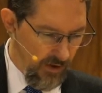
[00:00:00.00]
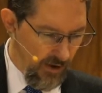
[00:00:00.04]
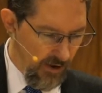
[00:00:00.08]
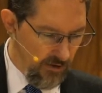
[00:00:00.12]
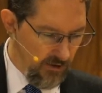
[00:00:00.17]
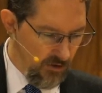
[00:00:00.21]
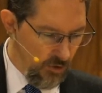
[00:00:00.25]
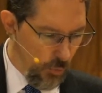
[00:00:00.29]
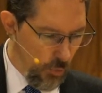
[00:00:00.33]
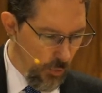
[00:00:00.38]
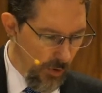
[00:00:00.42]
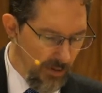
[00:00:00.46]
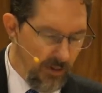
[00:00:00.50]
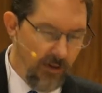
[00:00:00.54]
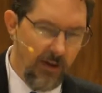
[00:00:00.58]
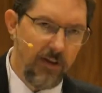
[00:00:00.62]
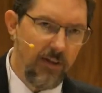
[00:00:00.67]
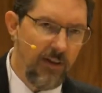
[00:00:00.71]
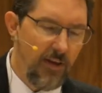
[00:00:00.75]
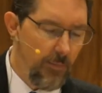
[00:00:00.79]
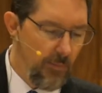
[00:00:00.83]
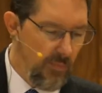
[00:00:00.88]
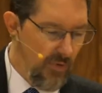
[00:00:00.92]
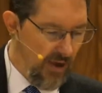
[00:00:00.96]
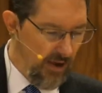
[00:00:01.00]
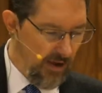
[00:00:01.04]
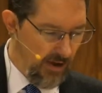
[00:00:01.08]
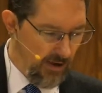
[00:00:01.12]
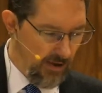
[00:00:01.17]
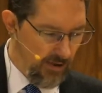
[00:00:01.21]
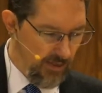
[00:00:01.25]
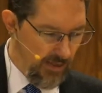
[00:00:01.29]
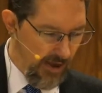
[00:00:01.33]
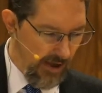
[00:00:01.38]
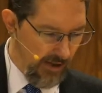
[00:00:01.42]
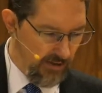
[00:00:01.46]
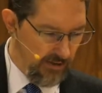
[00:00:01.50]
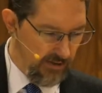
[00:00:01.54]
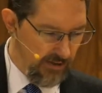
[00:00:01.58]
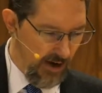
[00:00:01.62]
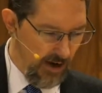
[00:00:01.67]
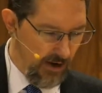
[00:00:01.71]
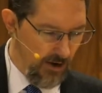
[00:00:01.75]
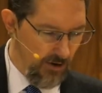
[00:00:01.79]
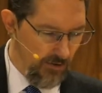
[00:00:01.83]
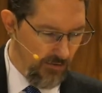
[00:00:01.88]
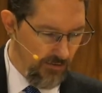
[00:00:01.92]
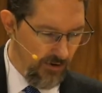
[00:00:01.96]
And to willingly make that
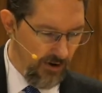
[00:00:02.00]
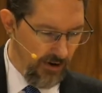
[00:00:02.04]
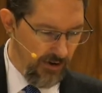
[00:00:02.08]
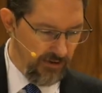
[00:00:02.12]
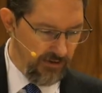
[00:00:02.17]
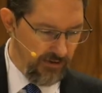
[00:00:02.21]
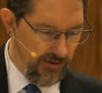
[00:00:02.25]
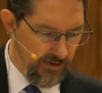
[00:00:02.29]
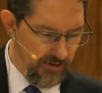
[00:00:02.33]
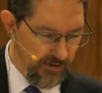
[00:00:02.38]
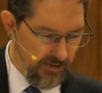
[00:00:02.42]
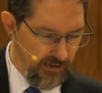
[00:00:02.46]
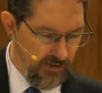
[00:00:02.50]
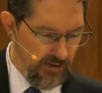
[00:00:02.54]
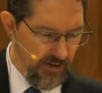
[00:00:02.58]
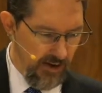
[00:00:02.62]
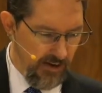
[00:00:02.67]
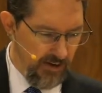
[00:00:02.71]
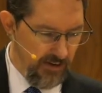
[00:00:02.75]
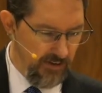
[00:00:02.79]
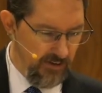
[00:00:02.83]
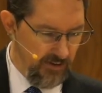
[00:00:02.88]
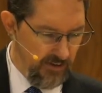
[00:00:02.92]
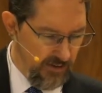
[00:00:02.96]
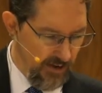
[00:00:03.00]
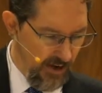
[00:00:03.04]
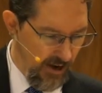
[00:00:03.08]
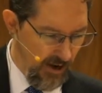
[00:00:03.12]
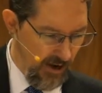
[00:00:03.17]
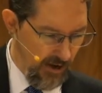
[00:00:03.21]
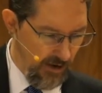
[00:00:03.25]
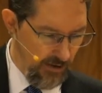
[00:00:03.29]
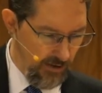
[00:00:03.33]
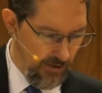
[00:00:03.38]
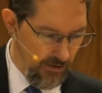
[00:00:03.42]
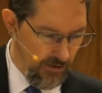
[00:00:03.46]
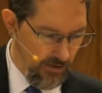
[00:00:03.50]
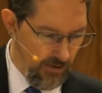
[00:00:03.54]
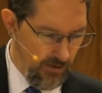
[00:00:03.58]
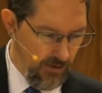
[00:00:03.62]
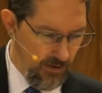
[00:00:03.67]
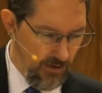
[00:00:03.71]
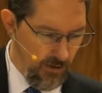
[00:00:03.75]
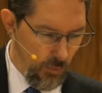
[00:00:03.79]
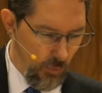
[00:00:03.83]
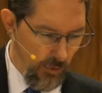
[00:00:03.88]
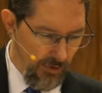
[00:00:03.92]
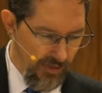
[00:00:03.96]
sacrifice is to take a stand
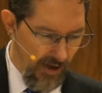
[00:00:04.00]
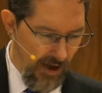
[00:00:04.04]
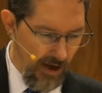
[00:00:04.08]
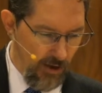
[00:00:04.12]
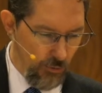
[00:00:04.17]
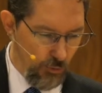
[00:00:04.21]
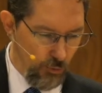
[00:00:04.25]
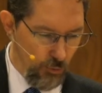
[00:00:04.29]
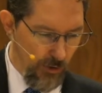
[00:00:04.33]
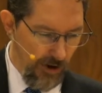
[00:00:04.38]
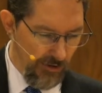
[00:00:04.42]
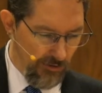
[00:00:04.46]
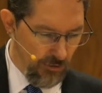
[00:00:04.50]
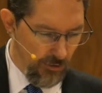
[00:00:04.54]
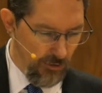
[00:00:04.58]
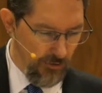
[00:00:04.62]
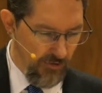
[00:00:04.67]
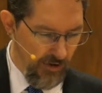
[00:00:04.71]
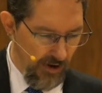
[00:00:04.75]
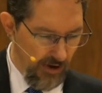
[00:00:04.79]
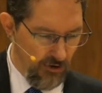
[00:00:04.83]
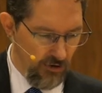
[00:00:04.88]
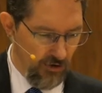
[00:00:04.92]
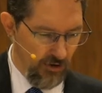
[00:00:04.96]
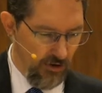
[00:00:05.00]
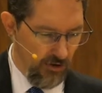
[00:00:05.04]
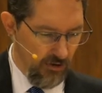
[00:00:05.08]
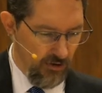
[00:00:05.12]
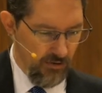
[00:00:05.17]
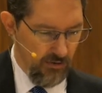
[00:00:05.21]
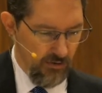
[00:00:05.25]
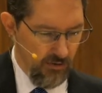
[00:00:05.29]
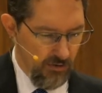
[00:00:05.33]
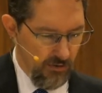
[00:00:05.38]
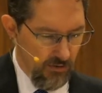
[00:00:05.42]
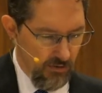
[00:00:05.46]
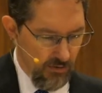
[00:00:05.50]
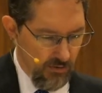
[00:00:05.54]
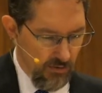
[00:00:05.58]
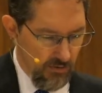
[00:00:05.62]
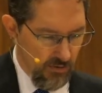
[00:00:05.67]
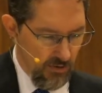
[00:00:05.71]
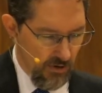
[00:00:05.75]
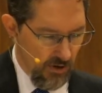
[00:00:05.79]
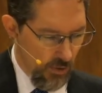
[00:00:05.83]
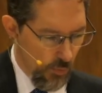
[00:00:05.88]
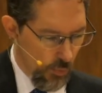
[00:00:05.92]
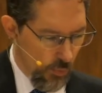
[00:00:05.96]
without reservation
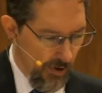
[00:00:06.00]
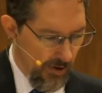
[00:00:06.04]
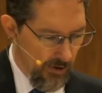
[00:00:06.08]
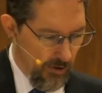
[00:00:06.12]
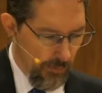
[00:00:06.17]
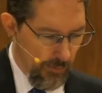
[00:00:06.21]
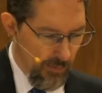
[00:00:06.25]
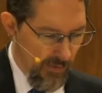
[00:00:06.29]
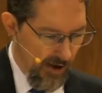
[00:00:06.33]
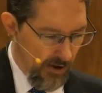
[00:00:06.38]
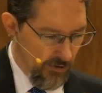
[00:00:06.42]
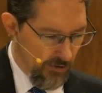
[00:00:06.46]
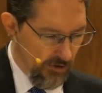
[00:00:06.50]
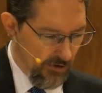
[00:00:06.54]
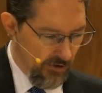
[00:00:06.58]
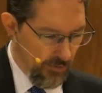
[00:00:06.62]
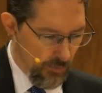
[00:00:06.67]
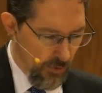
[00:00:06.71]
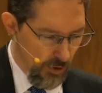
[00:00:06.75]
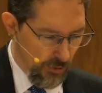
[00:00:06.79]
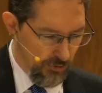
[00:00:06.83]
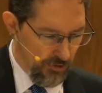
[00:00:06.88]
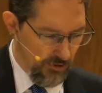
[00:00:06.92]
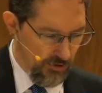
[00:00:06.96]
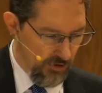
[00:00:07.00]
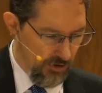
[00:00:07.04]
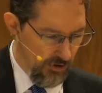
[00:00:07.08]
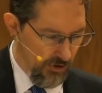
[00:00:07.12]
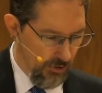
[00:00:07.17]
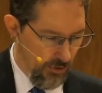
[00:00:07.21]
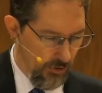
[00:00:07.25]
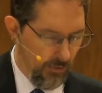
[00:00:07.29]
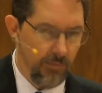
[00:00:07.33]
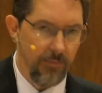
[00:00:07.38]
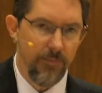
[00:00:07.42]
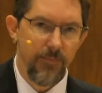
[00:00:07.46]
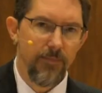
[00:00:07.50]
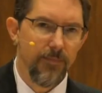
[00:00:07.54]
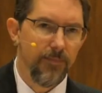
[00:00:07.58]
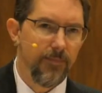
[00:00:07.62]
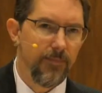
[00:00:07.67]
on what matters most to you.